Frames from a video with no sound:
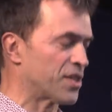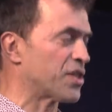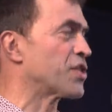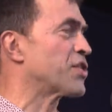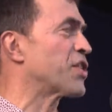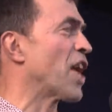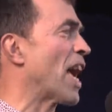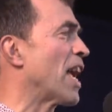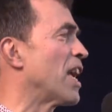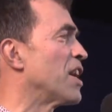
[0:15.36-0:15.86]
to
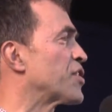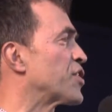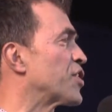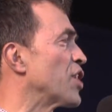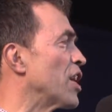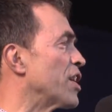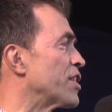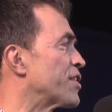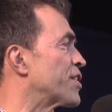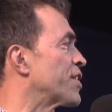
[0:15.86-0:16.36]
say is
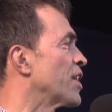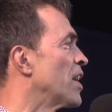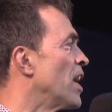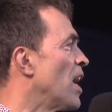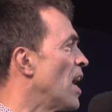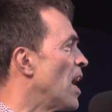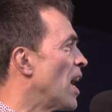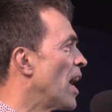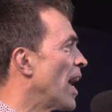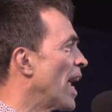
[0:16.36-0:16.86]
that
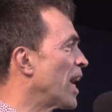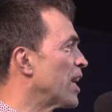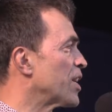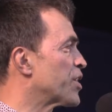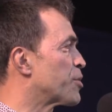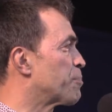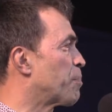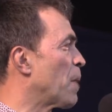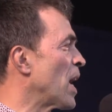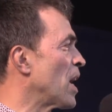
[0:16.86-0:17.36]

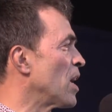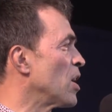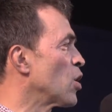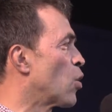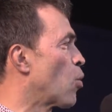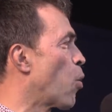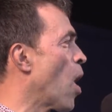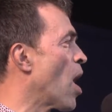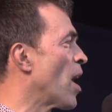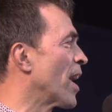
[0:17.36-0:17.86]
it's been
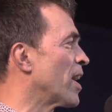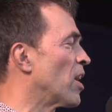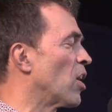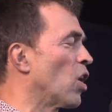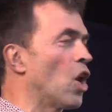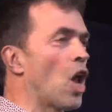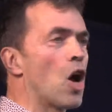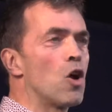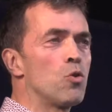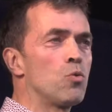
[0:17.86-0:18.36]
quite
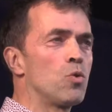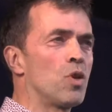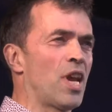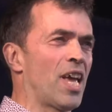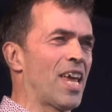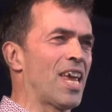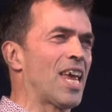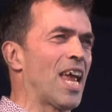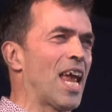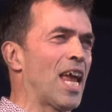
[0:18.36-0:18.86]

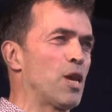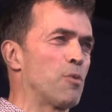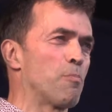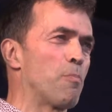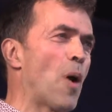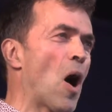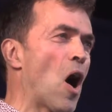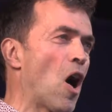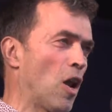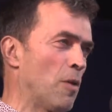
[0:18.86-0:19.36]
lonely in
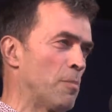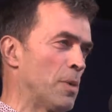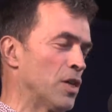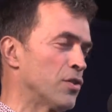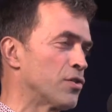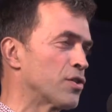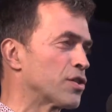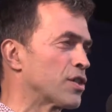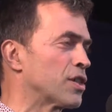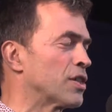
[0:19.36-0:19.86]

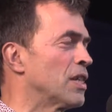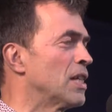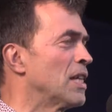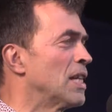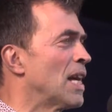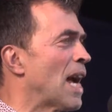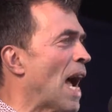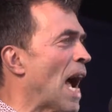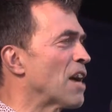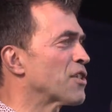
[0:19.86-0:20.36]
Parliament
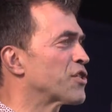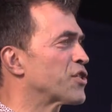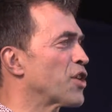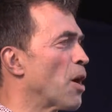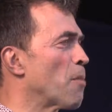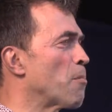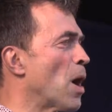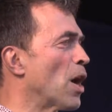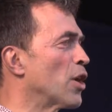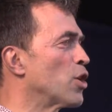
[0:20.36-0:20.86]
as
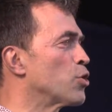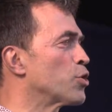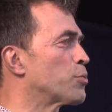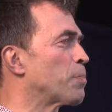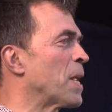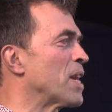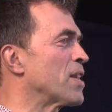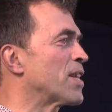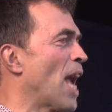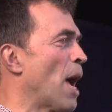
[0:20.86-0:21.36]
someone who's
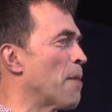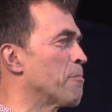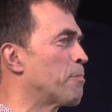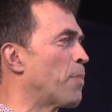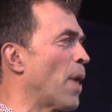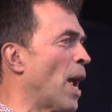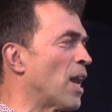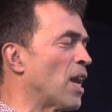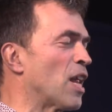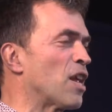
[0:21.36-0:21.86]
been
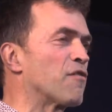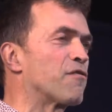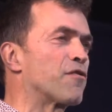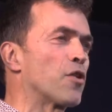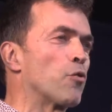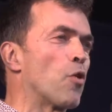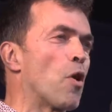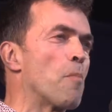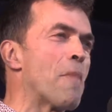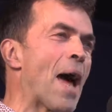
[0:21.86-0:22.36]
campaigning for
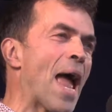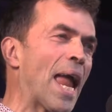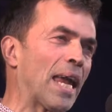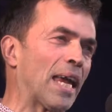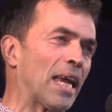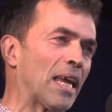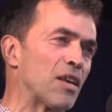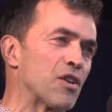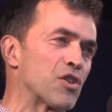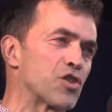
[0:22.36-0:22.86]

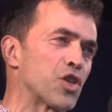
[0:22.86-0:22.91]
Remain.